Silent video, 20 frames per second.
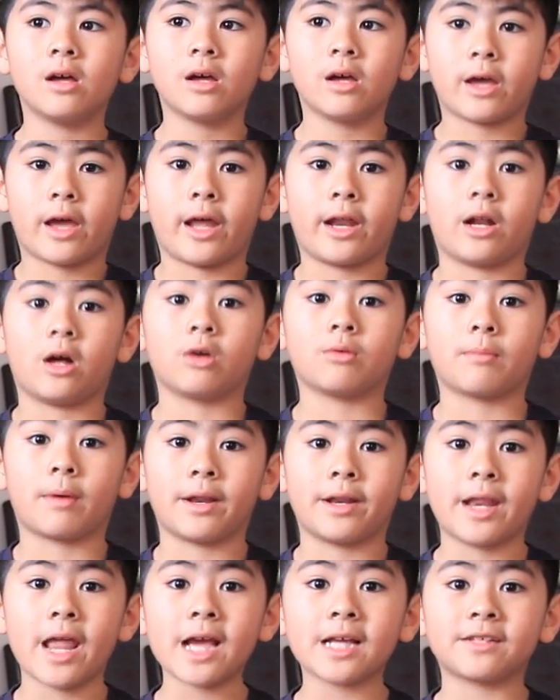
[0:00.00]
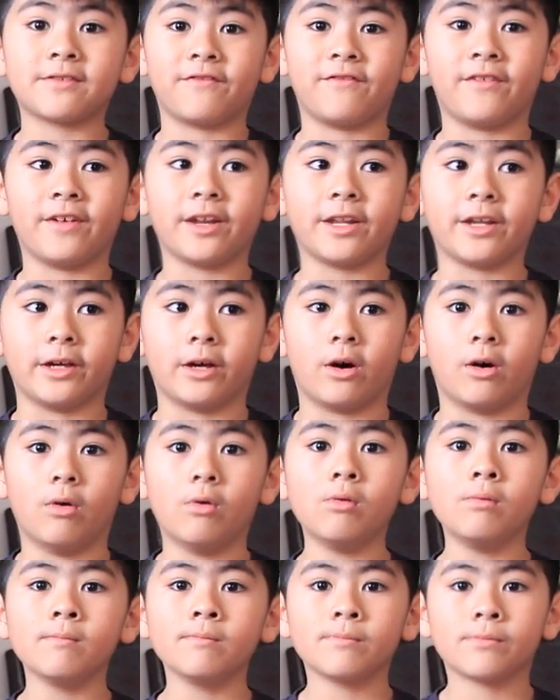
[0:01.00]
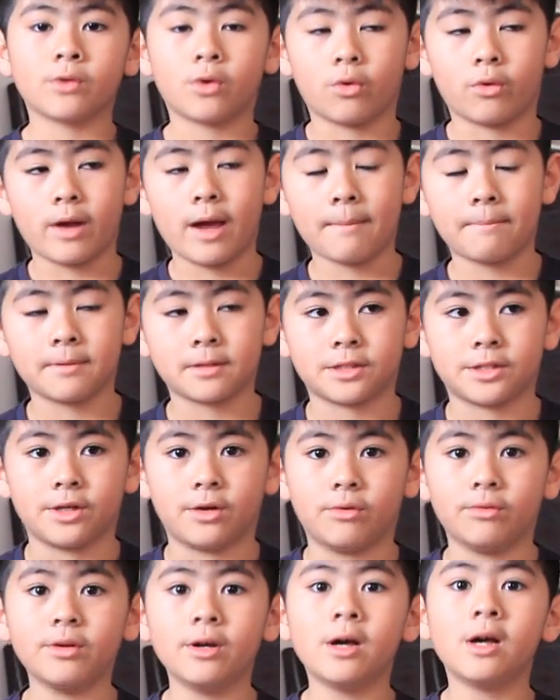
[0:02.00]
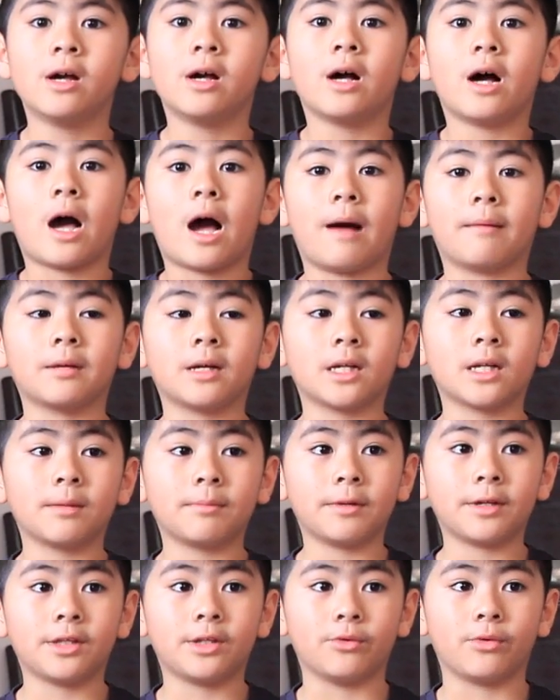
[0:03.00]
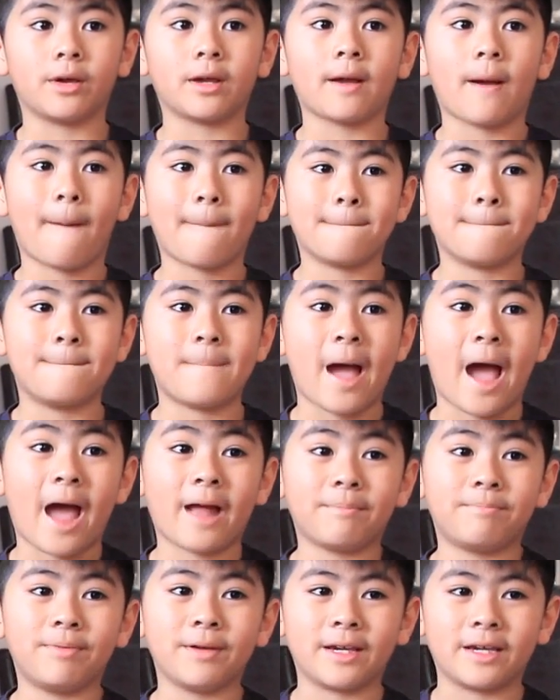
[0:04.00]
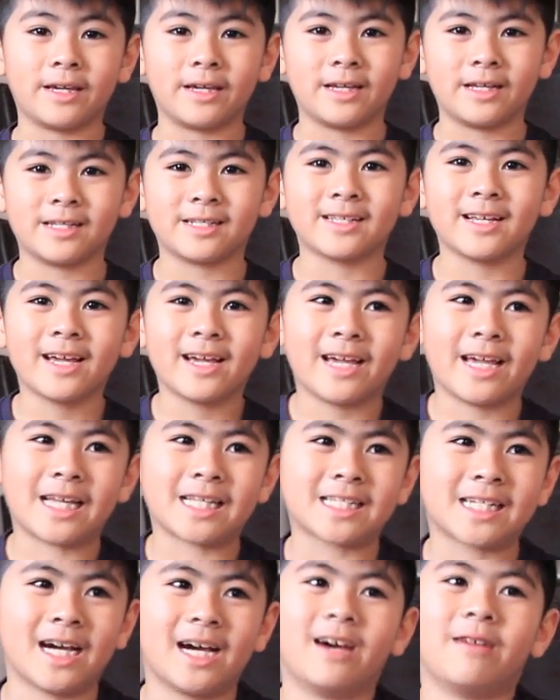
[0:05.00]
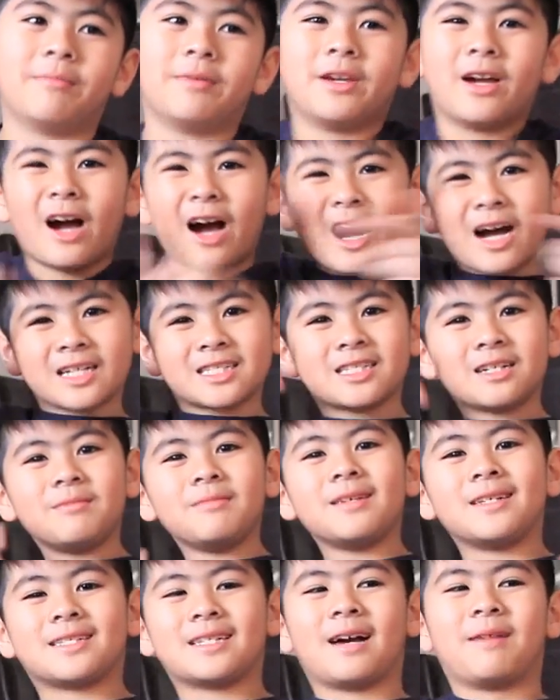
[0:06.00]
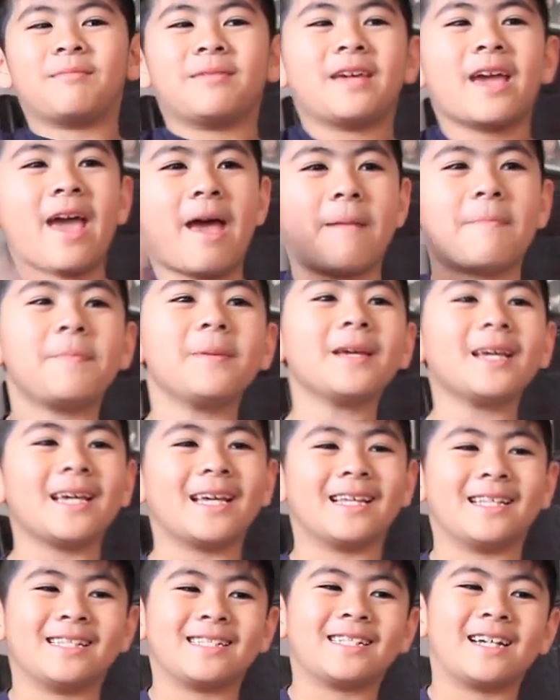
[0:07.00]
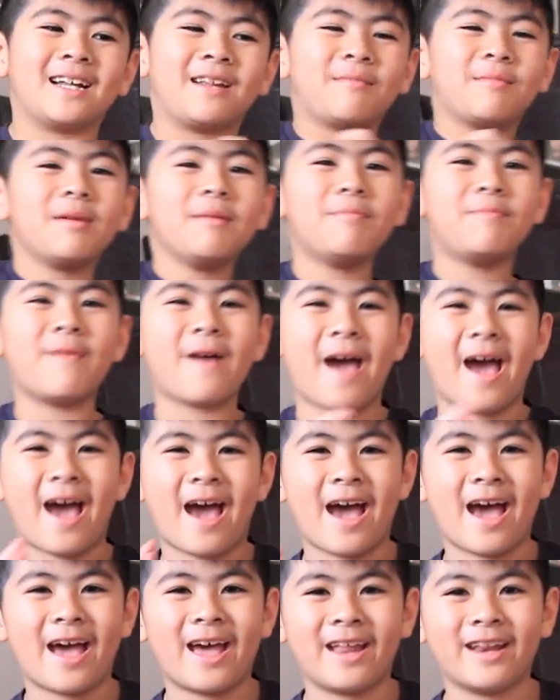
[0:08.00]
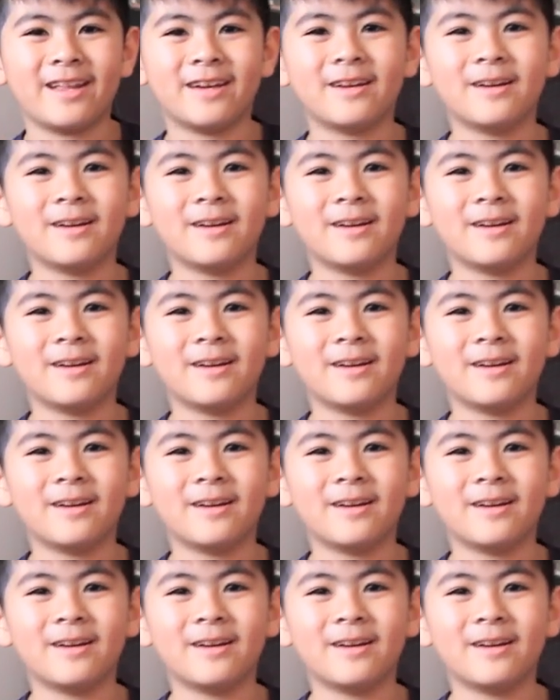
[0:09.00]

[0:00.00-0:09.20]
And on my next video or episode, I'm going to be doing Bad Piggies. It's going to be awesome. It's going to be epic. It's going to be bad.